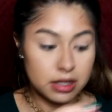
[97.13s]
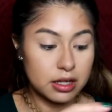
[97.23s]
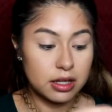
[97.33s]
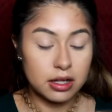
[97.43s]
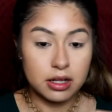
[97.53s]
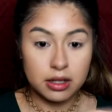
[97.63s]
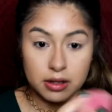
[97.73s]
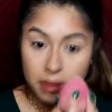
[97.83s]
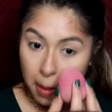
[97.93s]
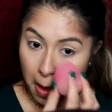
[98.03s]

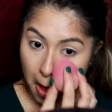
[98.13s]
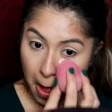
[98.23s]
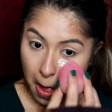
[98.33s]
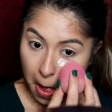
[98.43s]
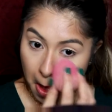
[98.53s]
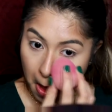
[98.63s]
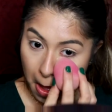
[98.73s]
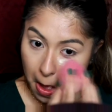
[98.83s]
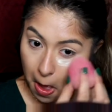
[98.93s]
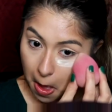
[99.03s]

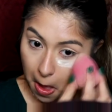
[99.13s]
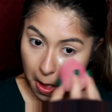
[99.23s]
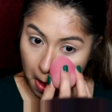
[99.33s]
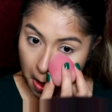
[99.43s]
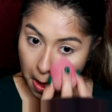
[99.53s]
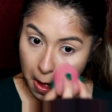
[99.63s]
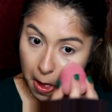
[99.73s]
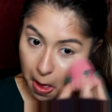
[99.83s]
Nothing is said.